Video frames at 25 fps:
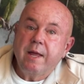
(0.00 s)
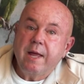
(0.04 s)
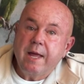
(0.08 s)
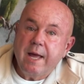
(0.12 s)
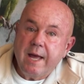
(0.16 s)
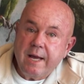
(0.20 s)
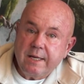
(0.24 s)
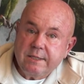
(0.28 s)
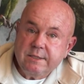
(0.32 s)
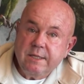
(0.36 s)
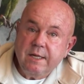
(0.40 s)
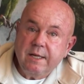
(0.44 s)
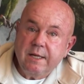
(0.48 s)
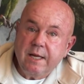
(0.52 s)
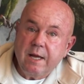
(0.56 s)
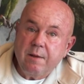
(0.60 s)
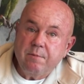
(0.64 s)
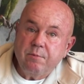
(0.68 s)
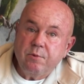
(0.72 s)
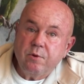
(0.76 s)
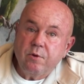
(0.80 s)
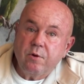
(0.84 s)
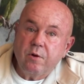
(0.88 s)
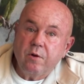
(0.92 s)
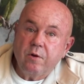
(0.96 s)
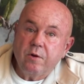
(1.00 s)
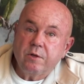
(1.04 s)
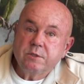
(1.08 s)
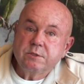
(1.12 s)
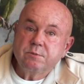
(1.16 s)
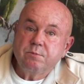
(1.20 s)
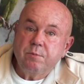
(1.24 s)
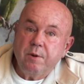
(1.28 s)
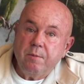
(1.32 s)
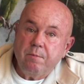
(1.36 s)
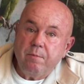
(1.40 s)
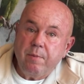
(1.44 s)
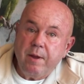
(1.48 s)
actually come to class
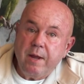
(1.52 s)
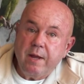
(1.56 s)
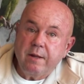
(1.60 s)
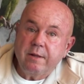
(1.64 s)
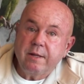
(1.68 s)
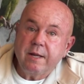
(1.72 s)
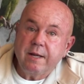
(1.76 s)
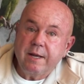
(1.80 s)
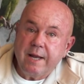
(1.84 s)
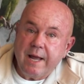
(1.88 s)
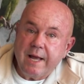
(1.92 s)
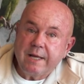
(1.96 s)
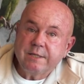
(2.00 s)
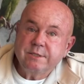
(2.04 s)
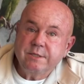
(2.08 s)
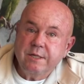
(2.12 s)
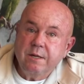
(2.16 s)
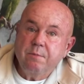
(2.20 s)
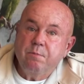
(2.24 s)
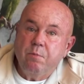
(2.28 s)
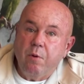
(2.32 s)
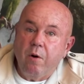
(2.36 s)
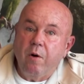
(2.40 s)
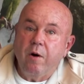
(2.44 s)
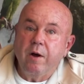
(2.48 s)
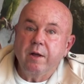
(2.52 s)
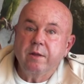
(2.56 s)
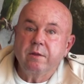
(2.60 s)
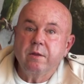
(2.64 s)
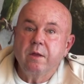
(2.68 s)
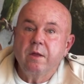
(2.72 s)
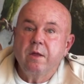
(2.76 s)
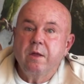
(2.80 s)
prepared and actually abide